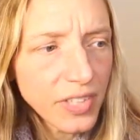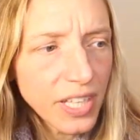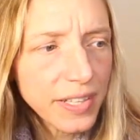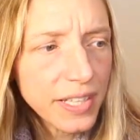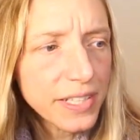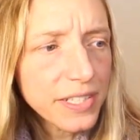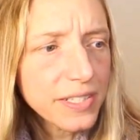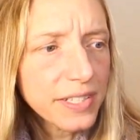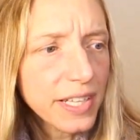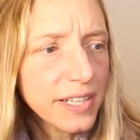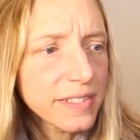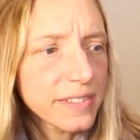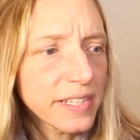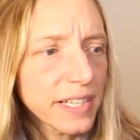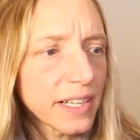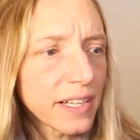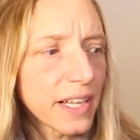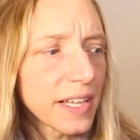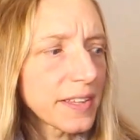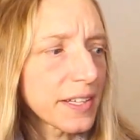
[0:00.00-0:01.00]
they just had a
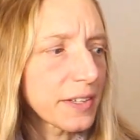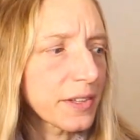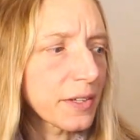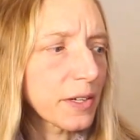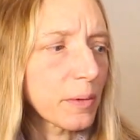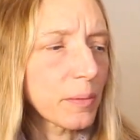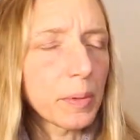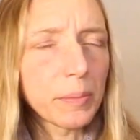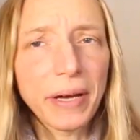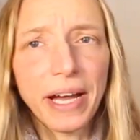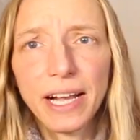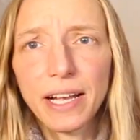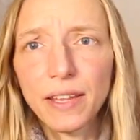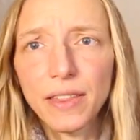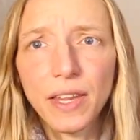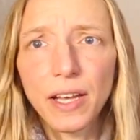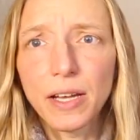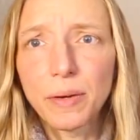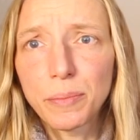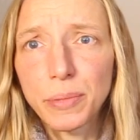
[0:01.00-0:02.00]
sale. I think they're coming back
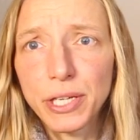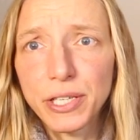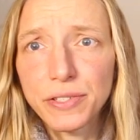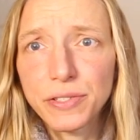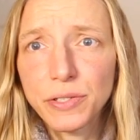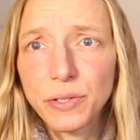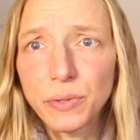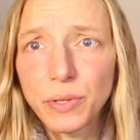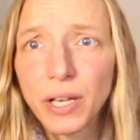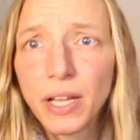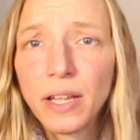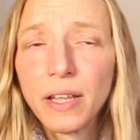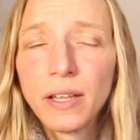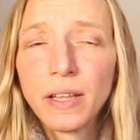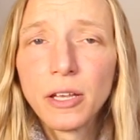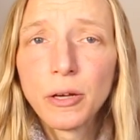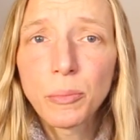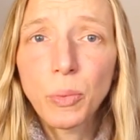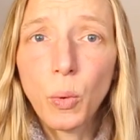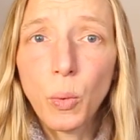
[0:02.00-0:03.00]
online pretty soon.
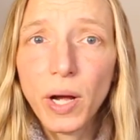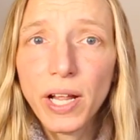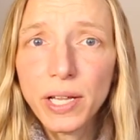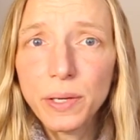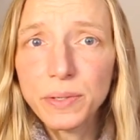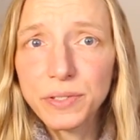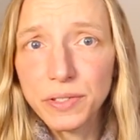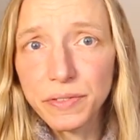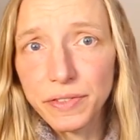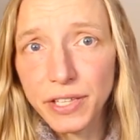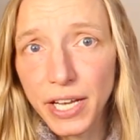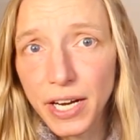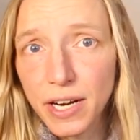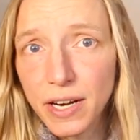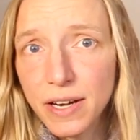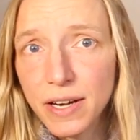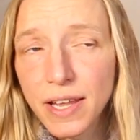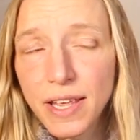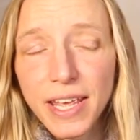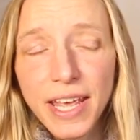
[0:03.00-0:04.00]
But while I was over
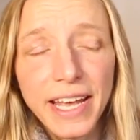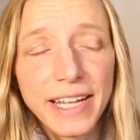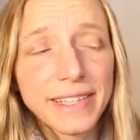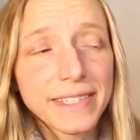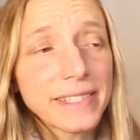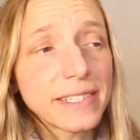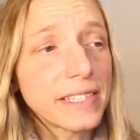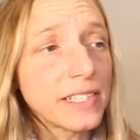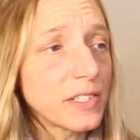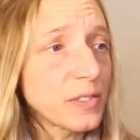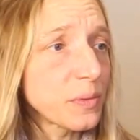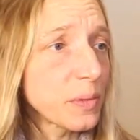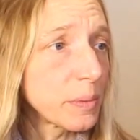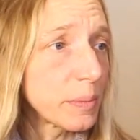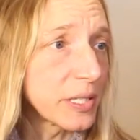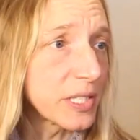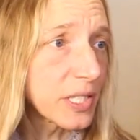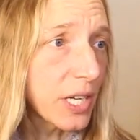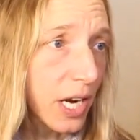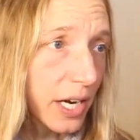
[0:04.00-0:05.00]
there, and since we've
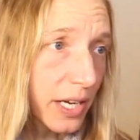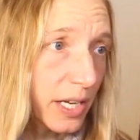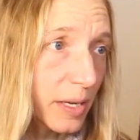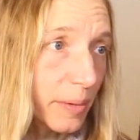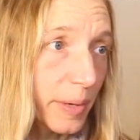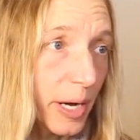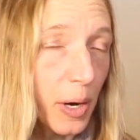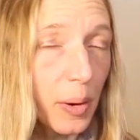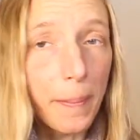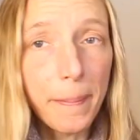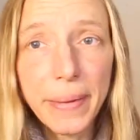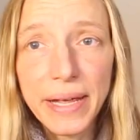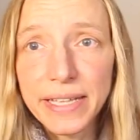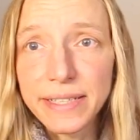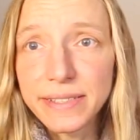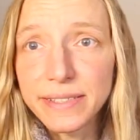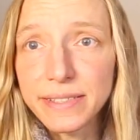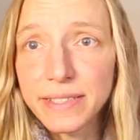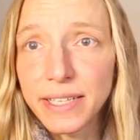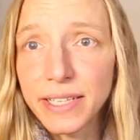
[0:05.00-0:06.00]
been talking about
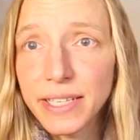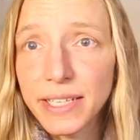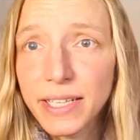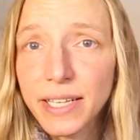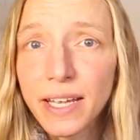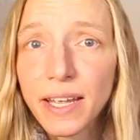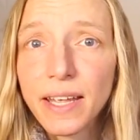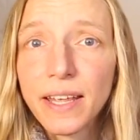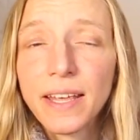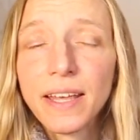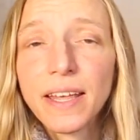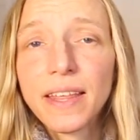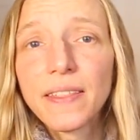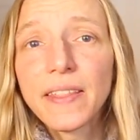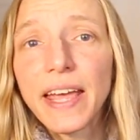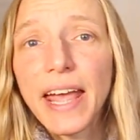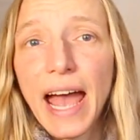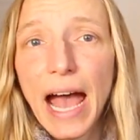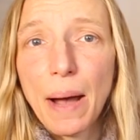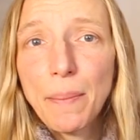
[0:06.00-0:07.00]
men's knitting,
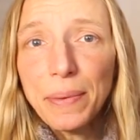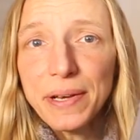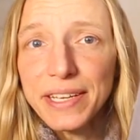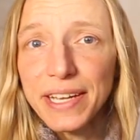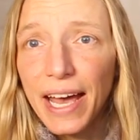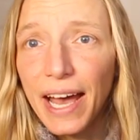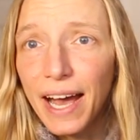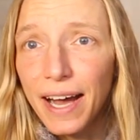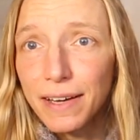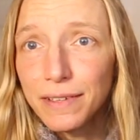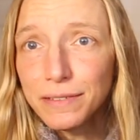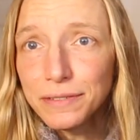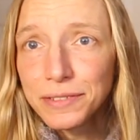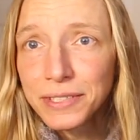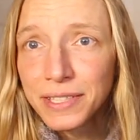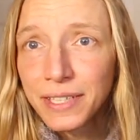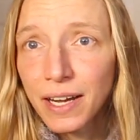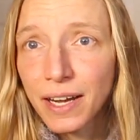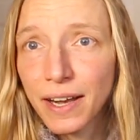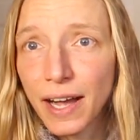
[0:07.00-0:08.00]
they happen to have
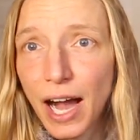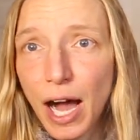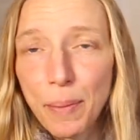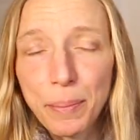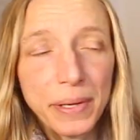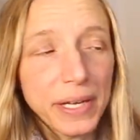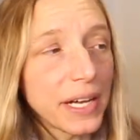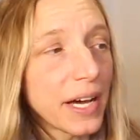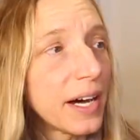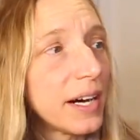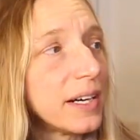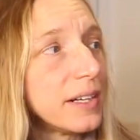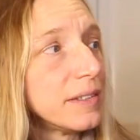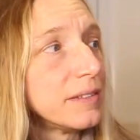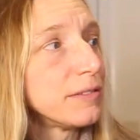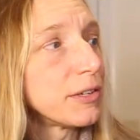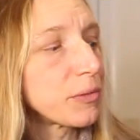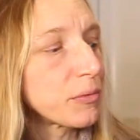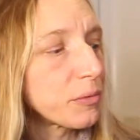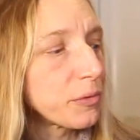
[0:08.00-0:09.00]
a copy
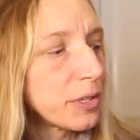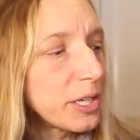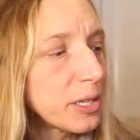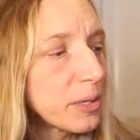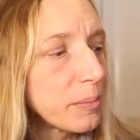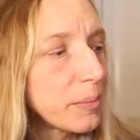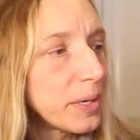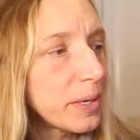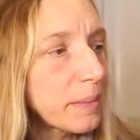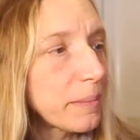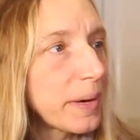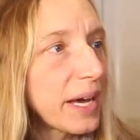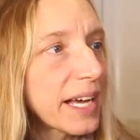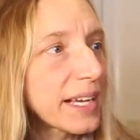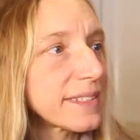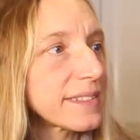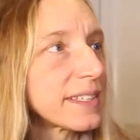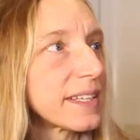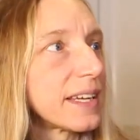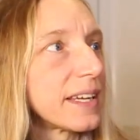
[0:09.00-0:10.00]
of Rib
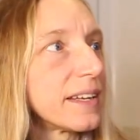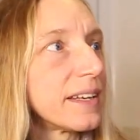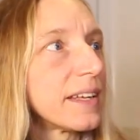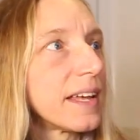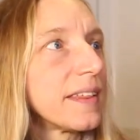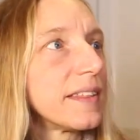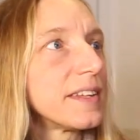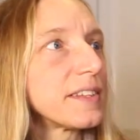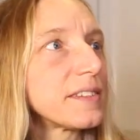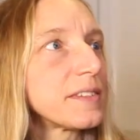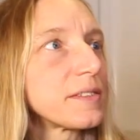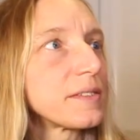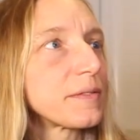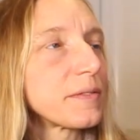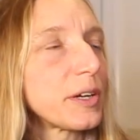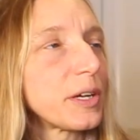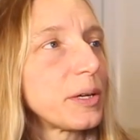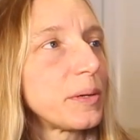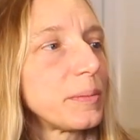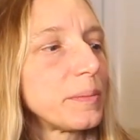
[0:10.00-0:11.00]
magazine, and this is
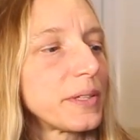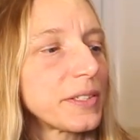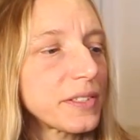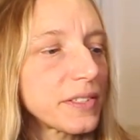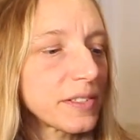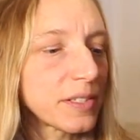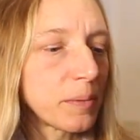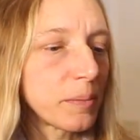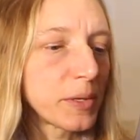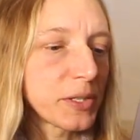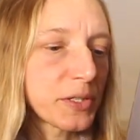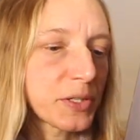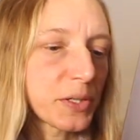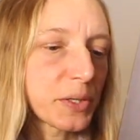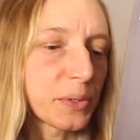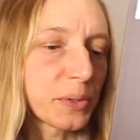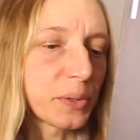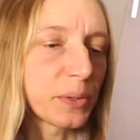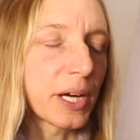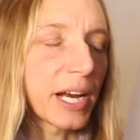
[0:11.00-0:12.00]
from this is number
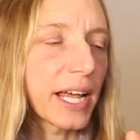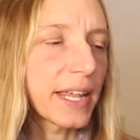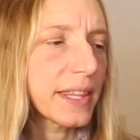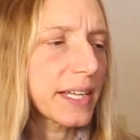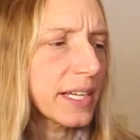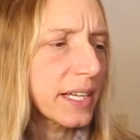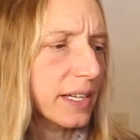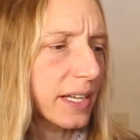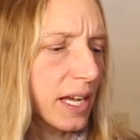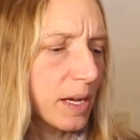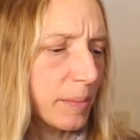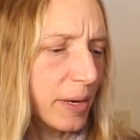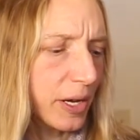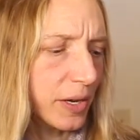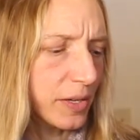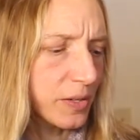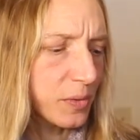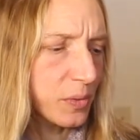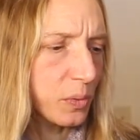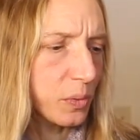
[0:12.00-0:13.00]
two, and I think it came
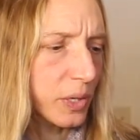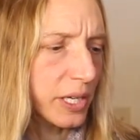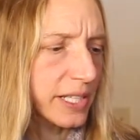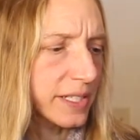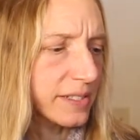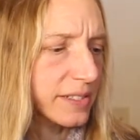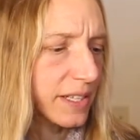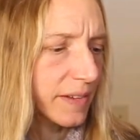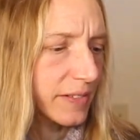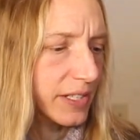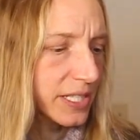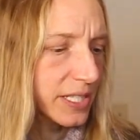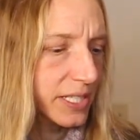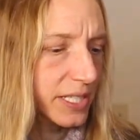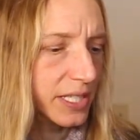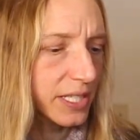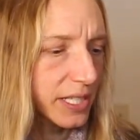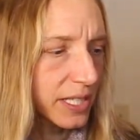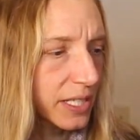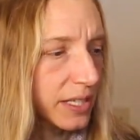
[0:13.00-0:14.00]
out in
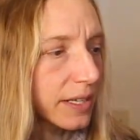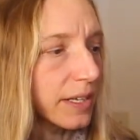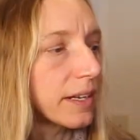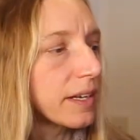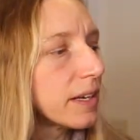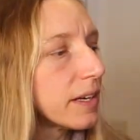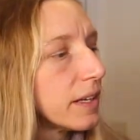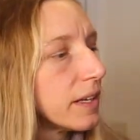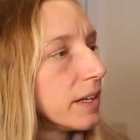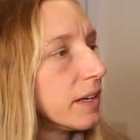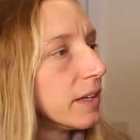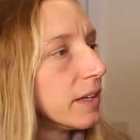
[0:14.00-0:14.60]
2017